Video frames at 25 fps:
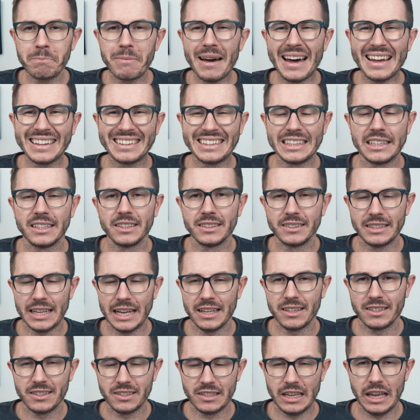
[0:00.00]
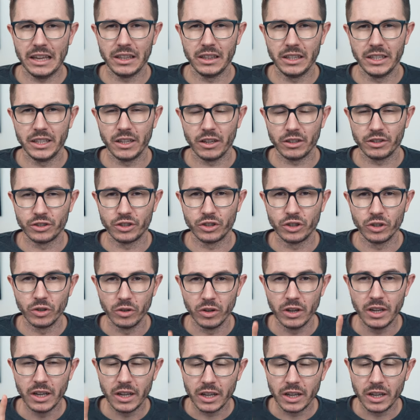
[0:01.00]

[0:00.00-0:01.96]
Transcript: but that's sadly not true.